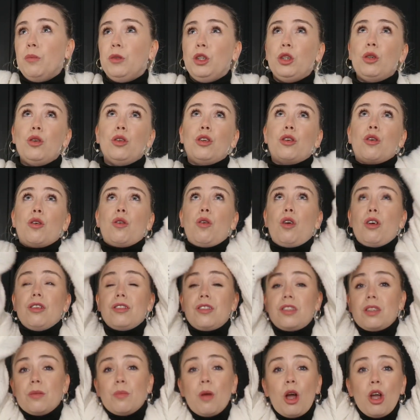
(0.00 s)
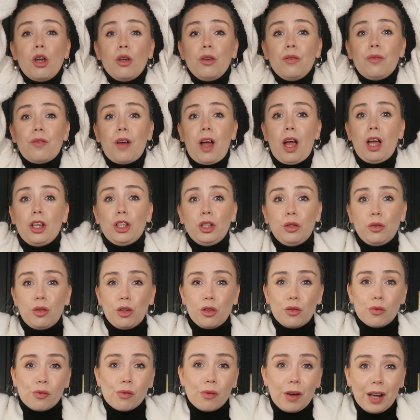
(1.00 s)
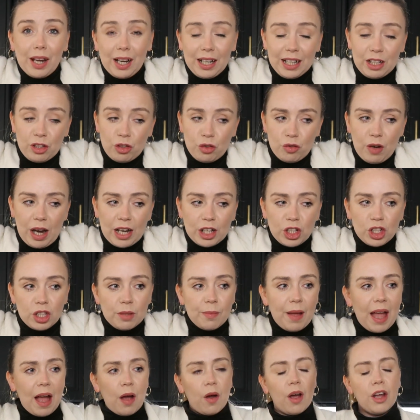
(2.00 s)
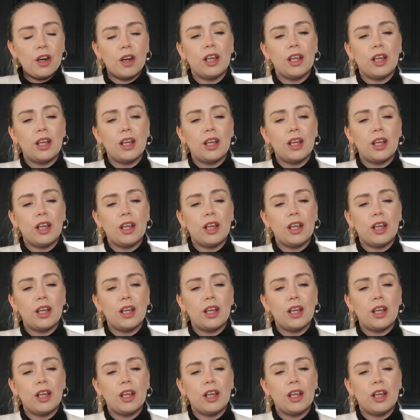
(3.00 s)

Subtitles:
You could cross them over, you could really stretch them out,